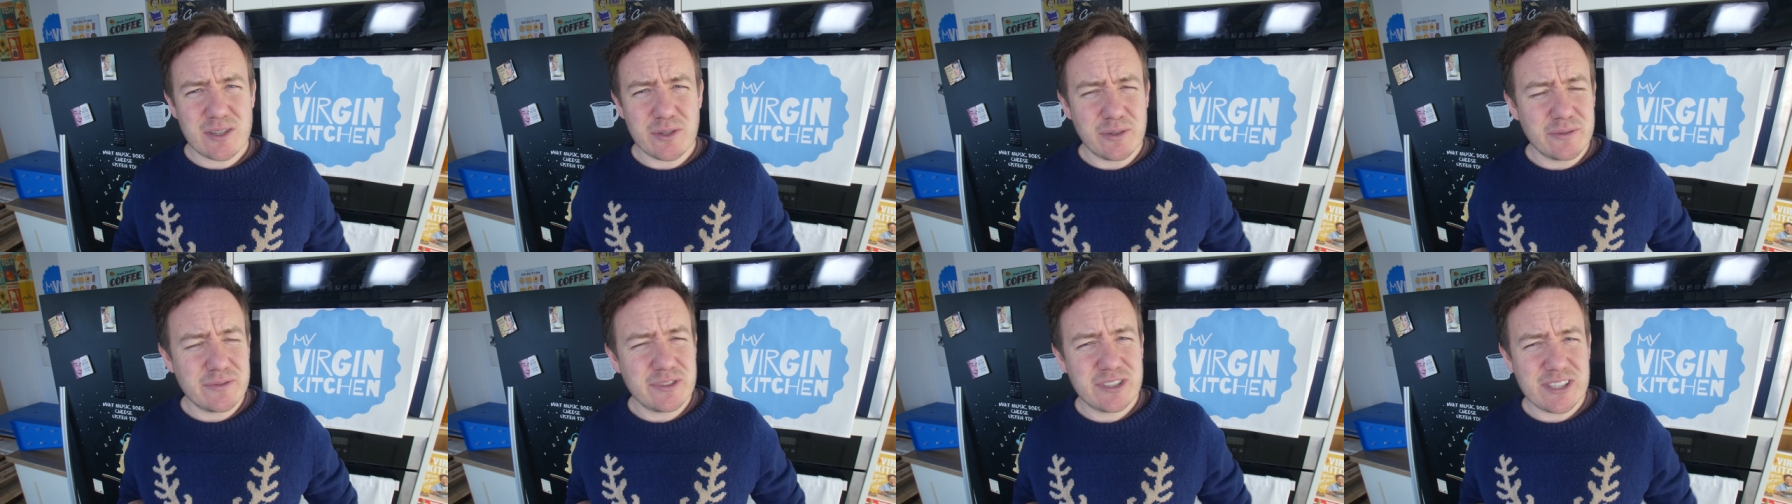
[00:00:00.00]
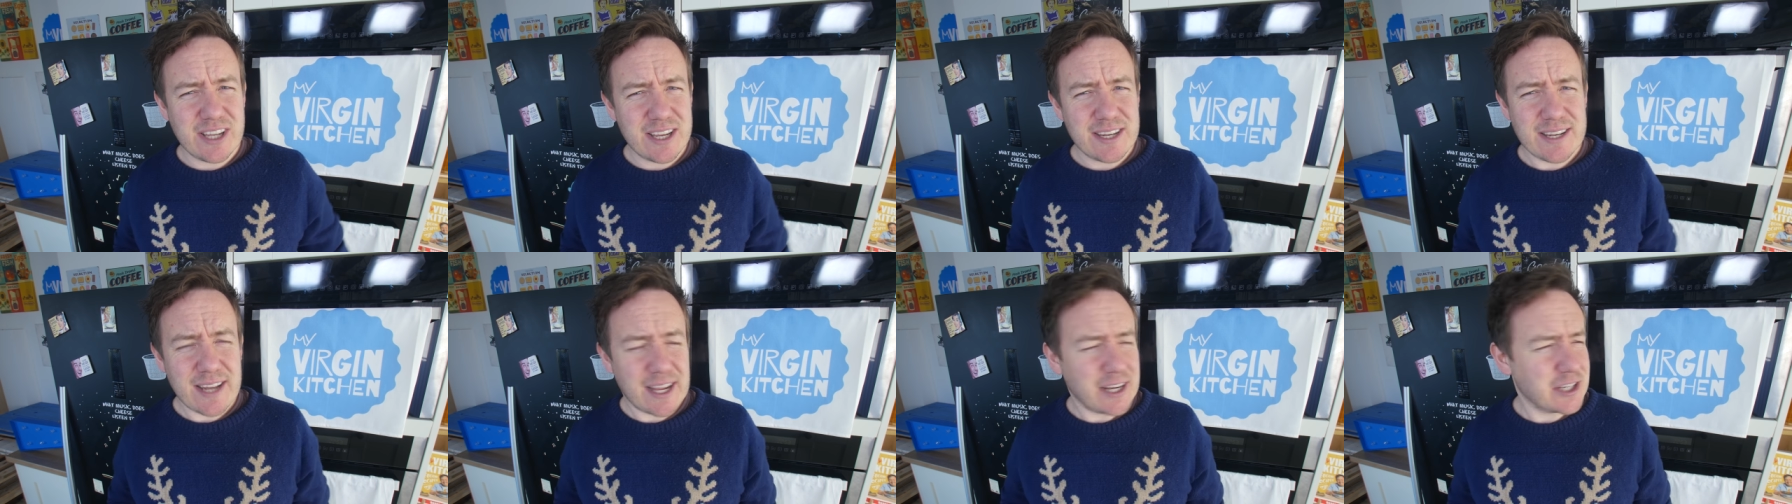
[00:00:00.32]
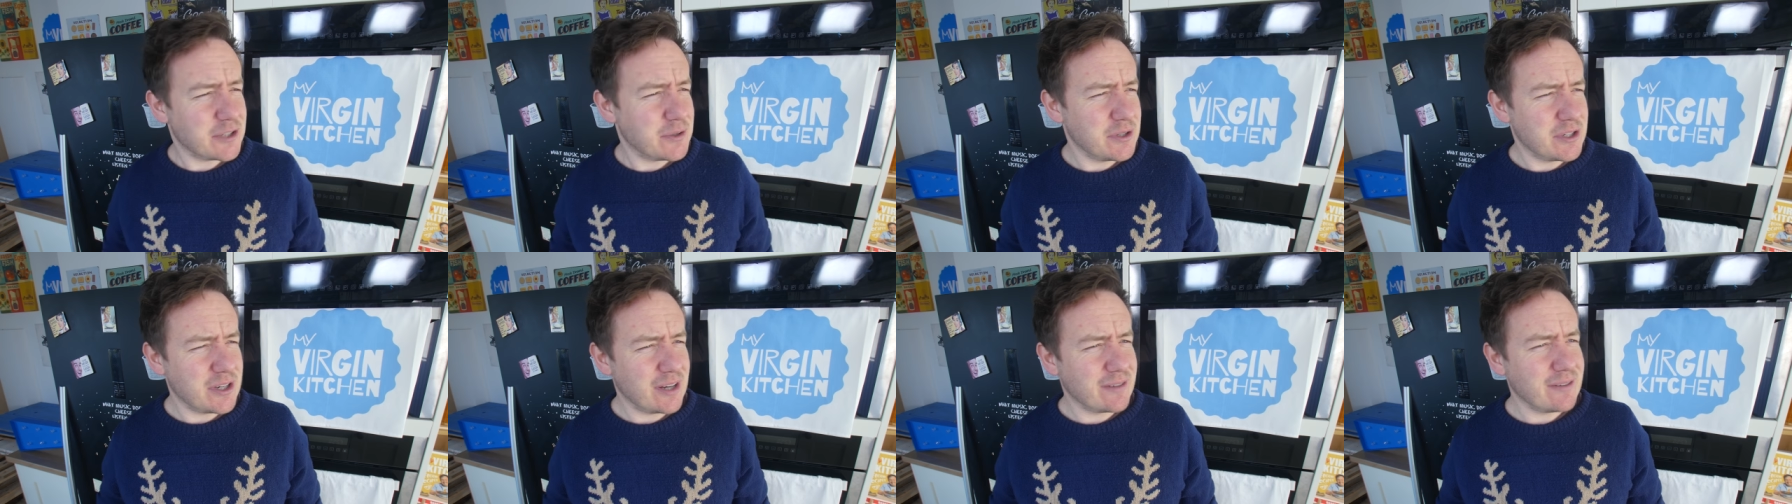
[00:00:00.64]
sort of sit
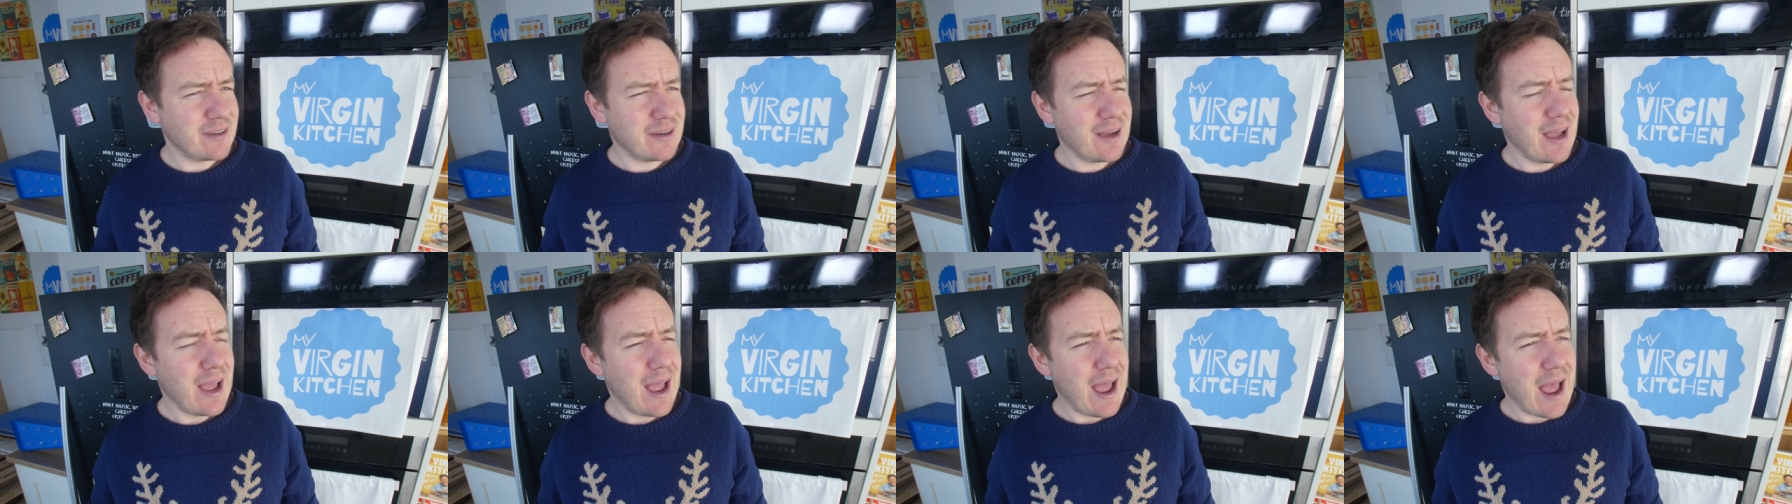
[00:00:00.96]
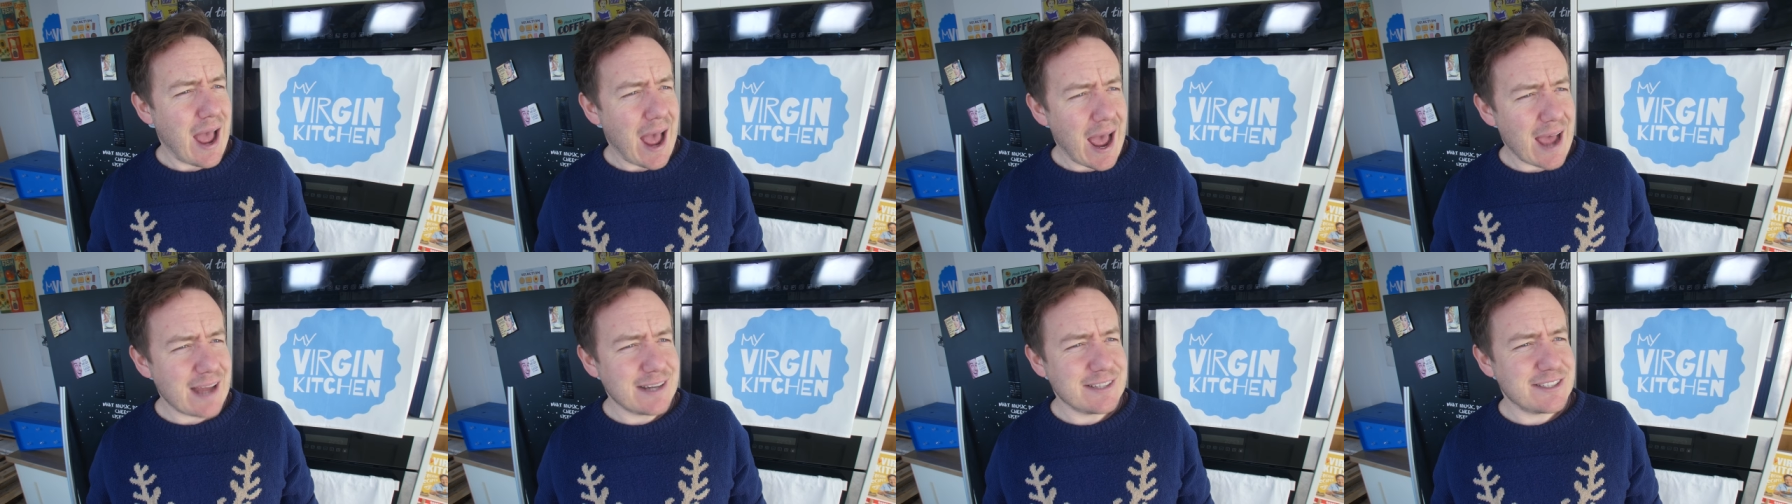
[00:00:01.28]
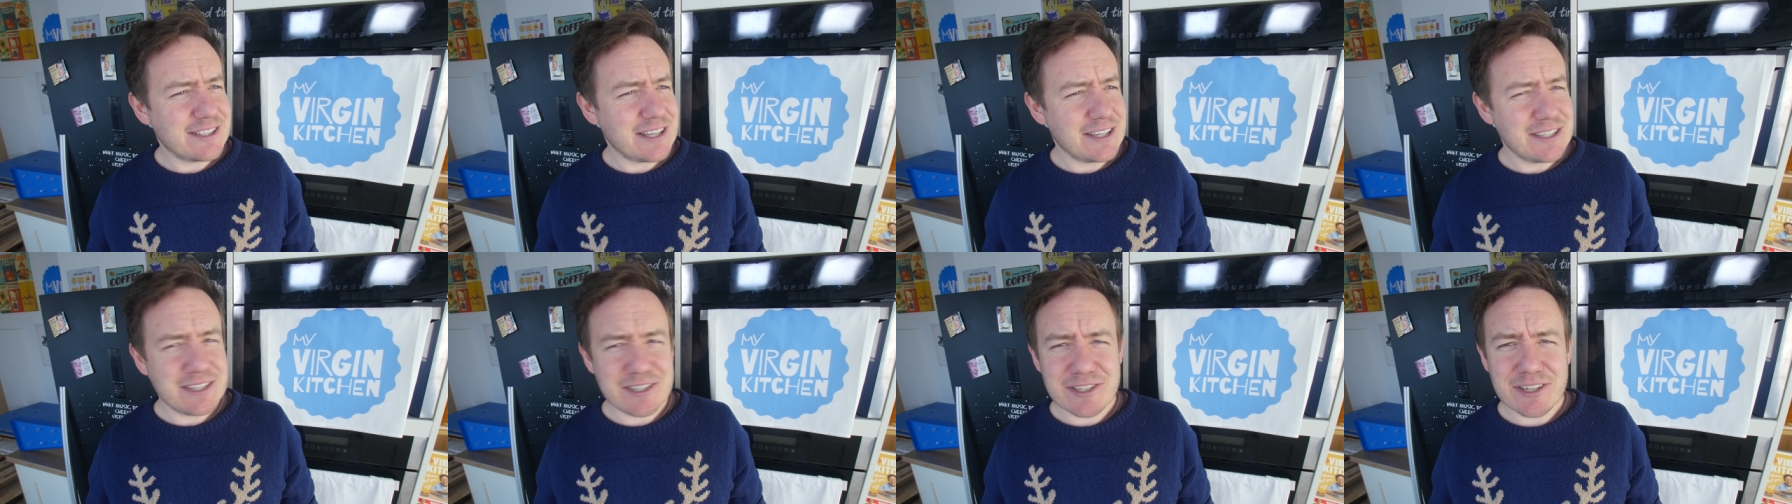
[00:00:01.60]
next to each other and
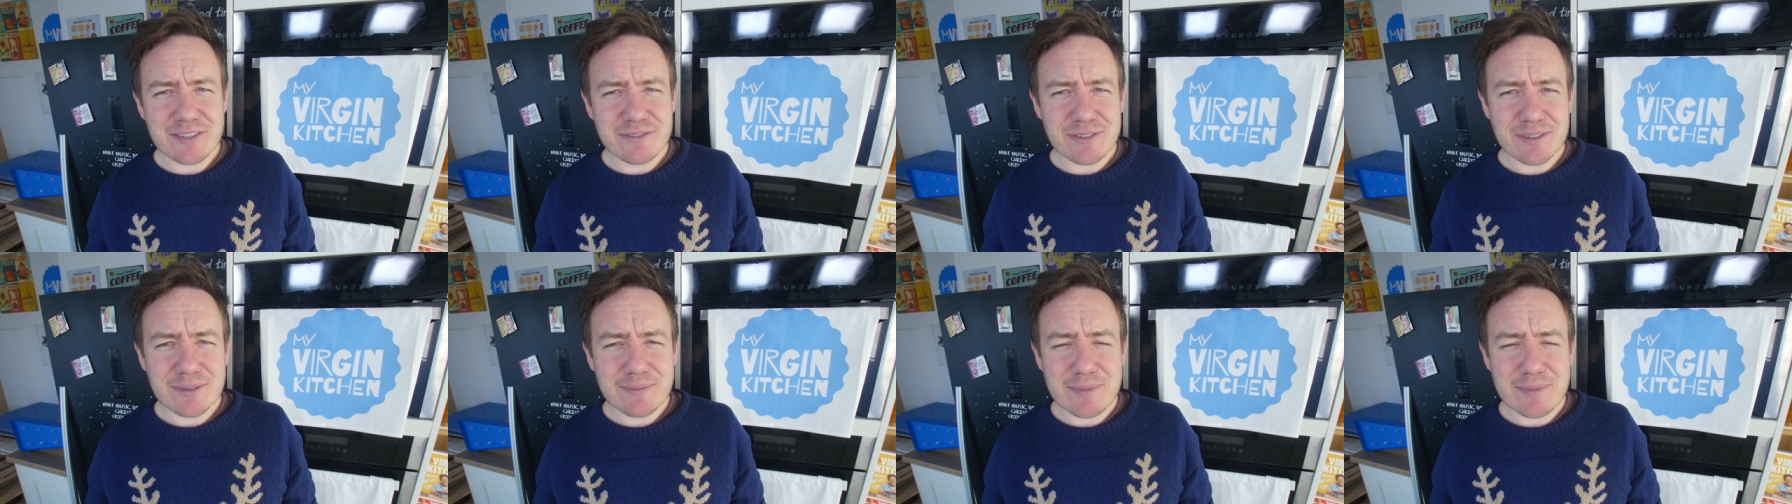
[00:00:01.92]
send each other